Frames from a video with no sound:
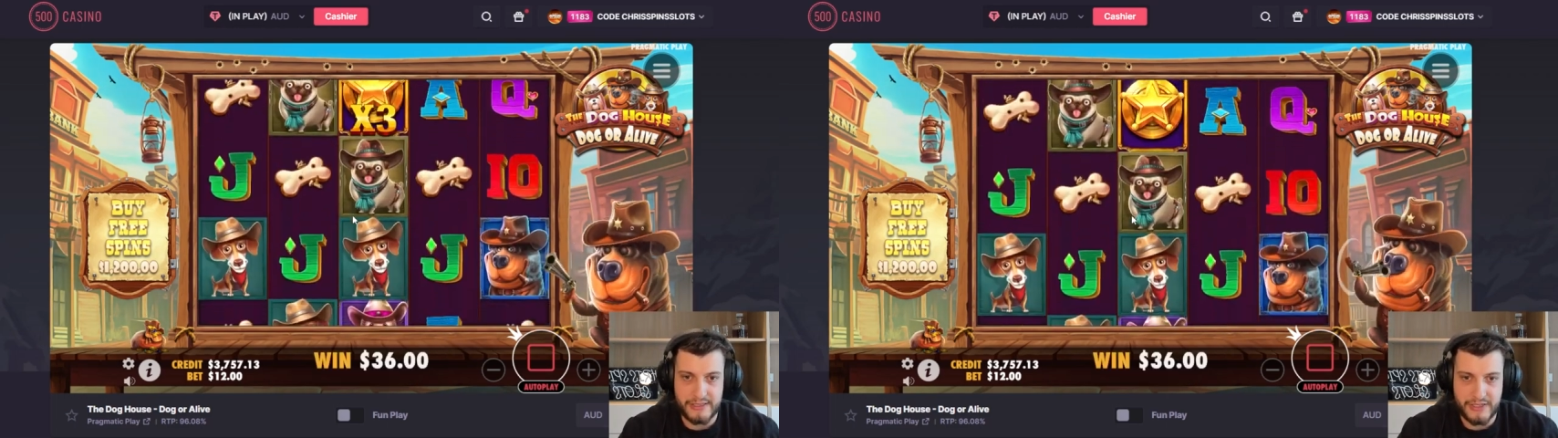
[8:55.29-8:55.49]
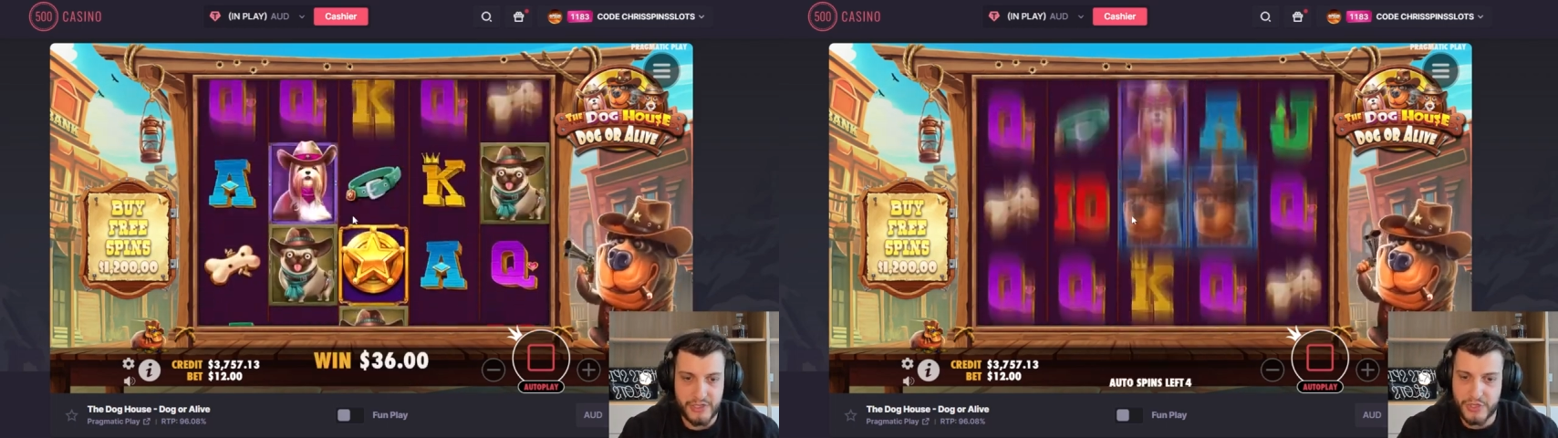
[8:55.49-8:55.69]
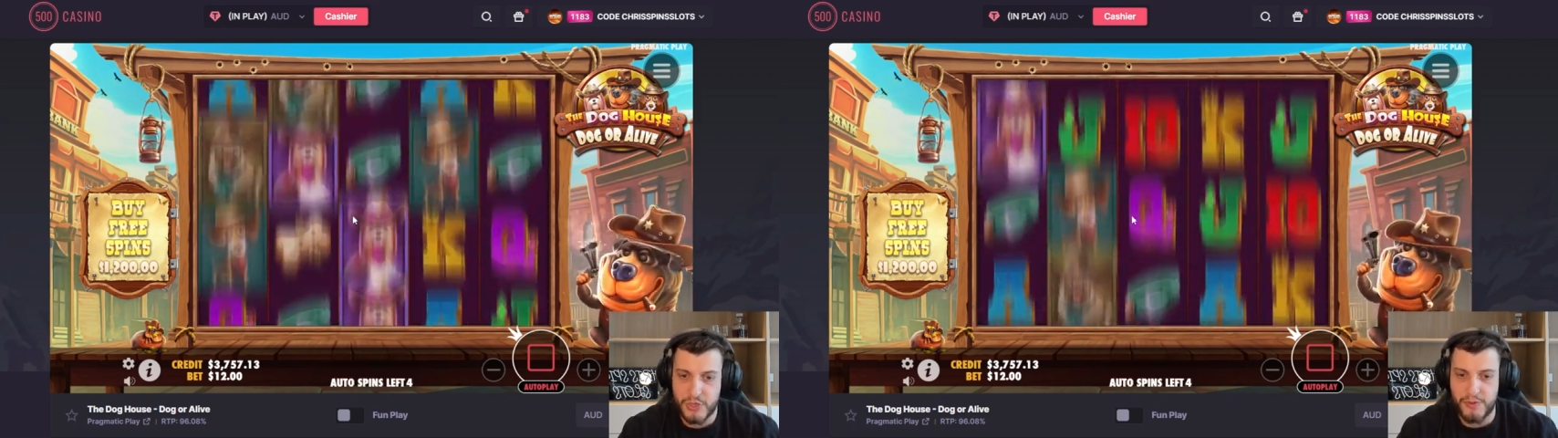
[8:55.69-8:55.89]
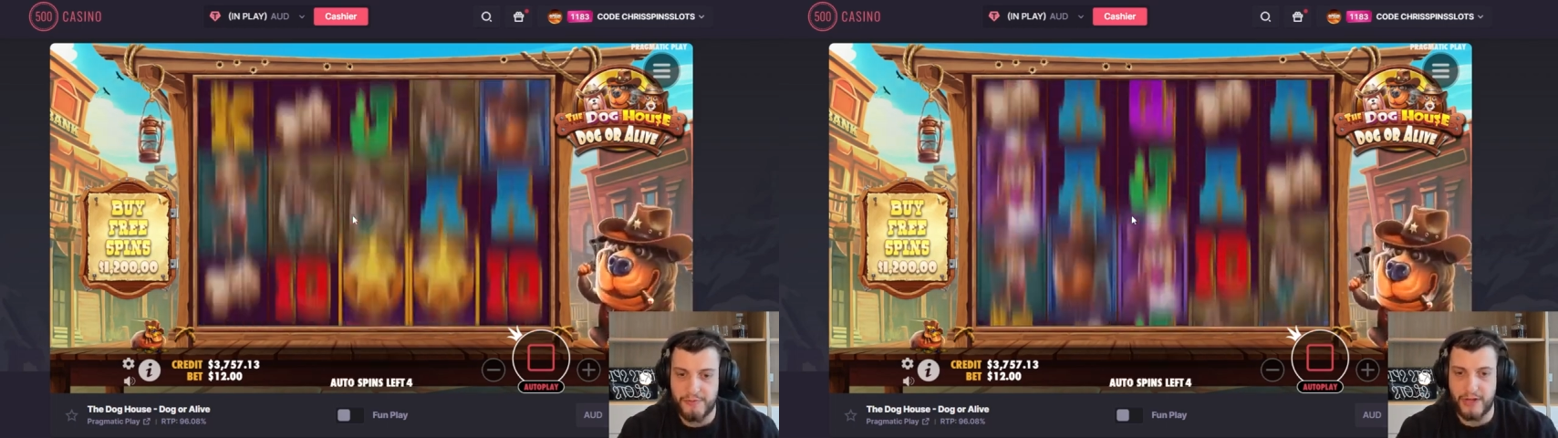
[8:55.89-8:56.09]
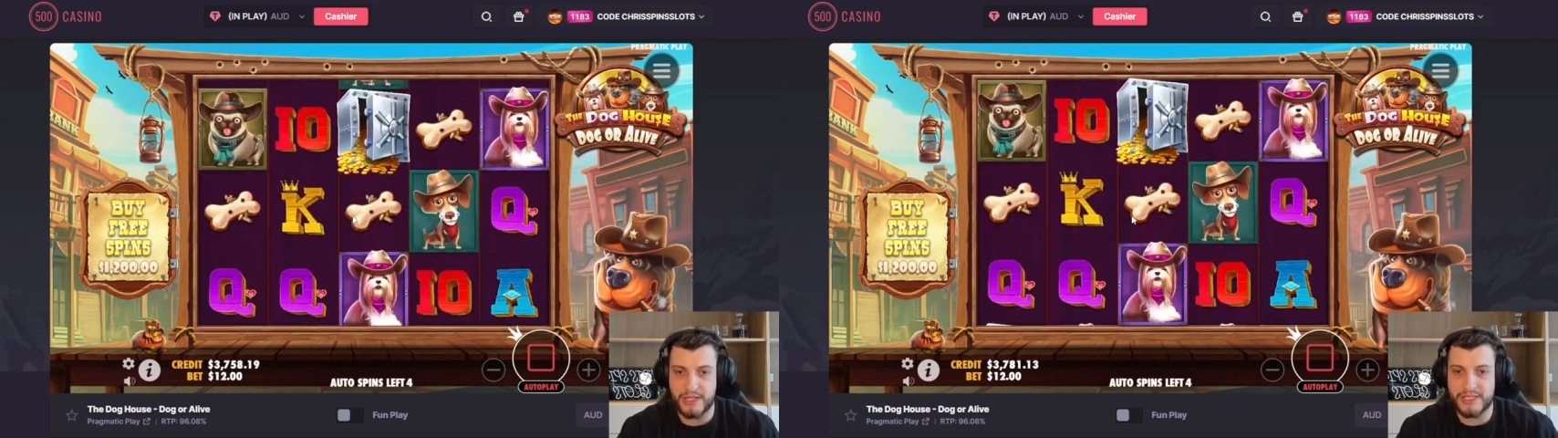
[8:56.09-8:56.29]
Super
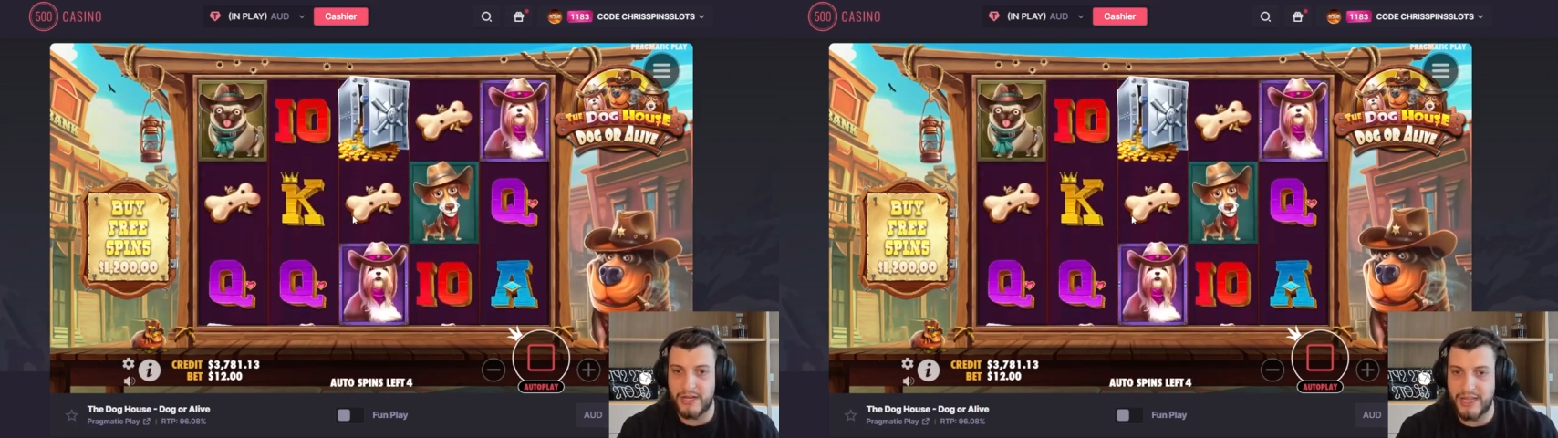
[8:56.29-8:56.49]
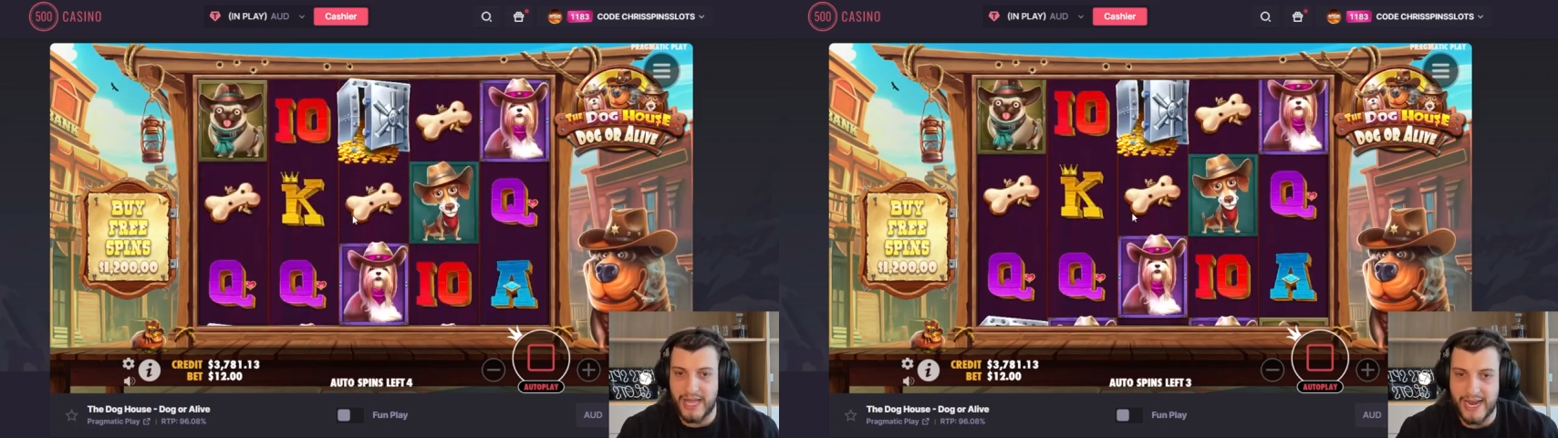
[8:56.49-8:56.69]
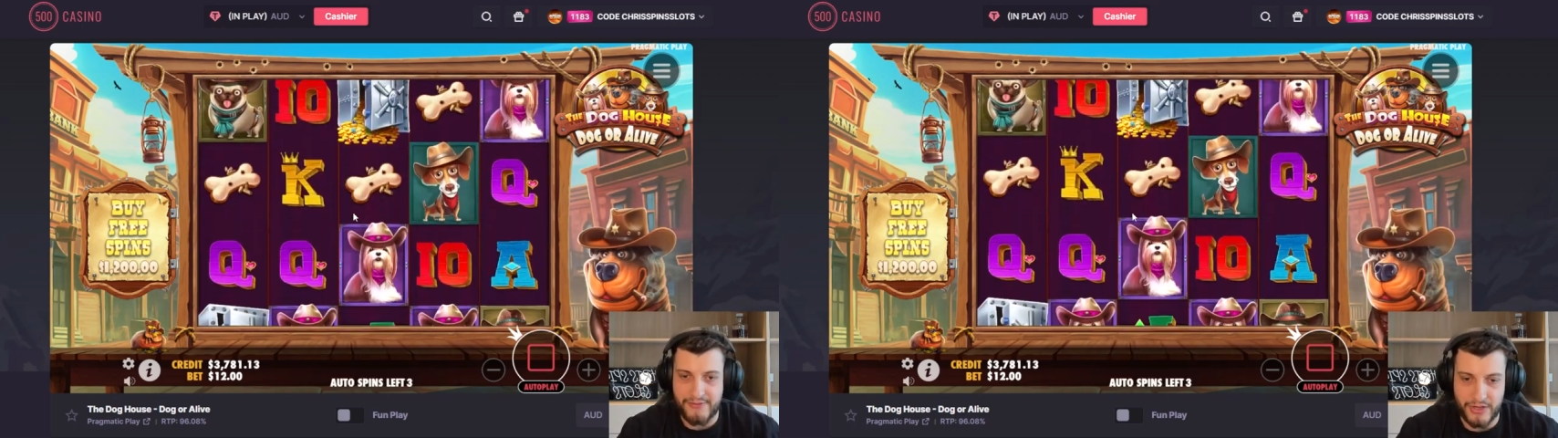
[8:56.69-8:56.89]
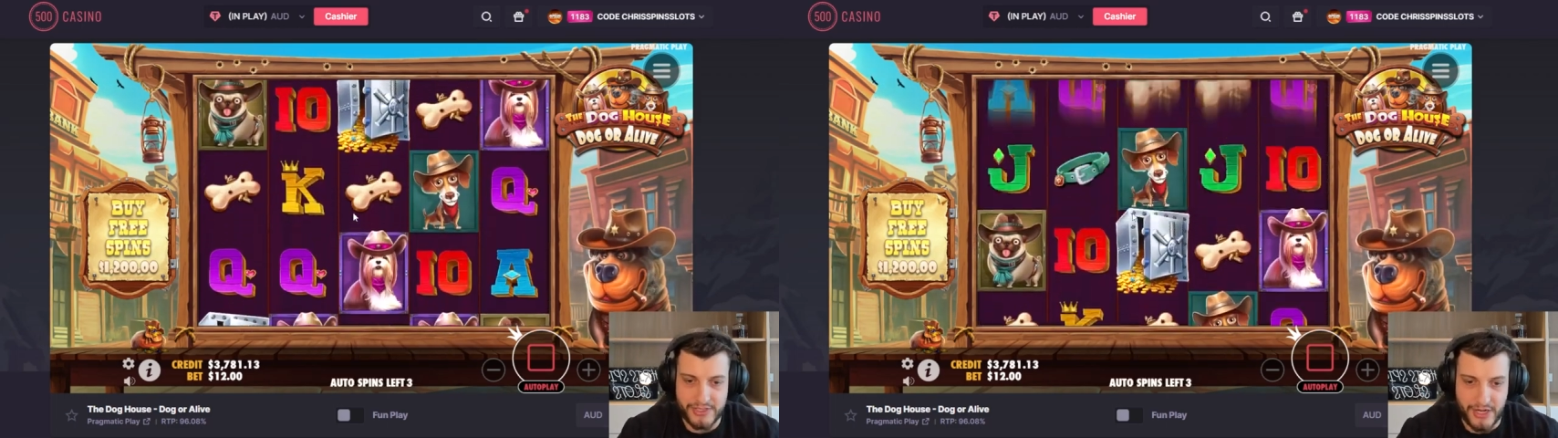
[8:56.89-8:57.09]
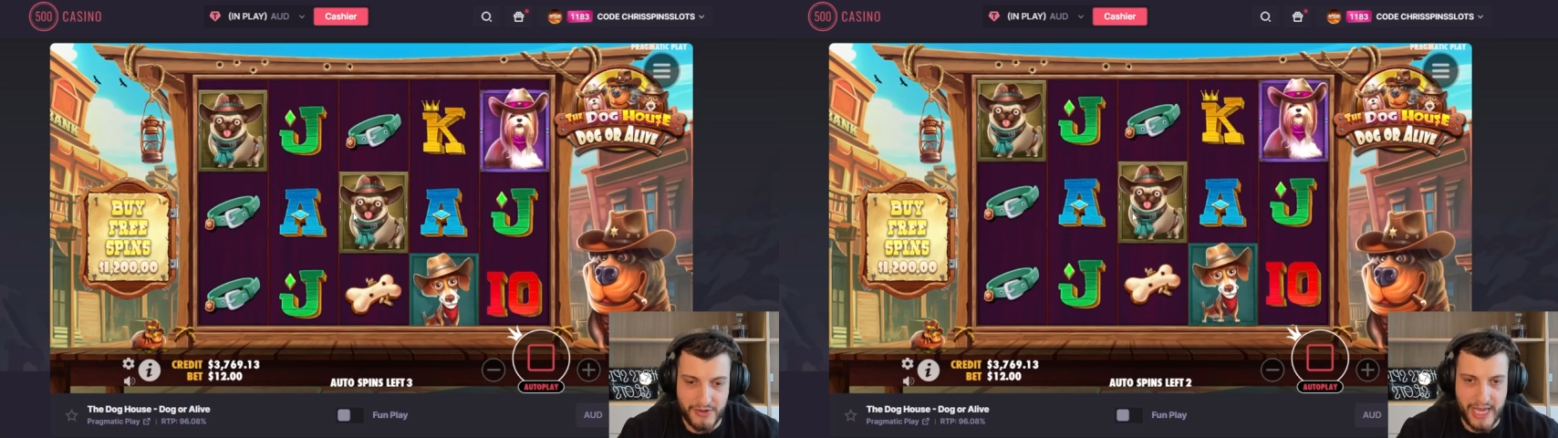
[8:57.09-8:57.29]
volatile. I like
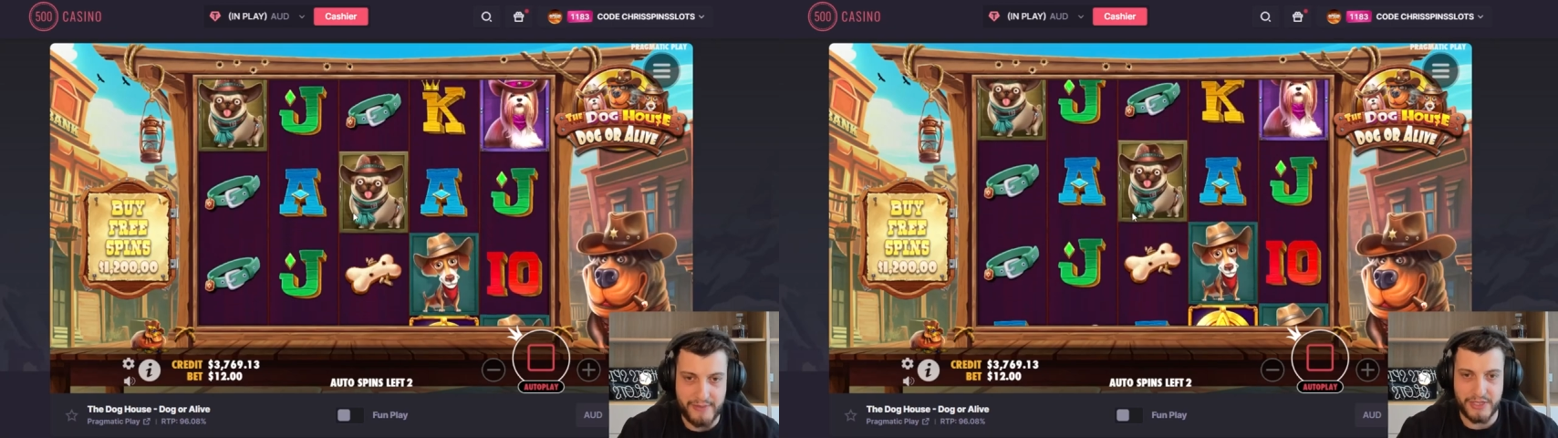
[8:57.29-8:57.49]
volatile games.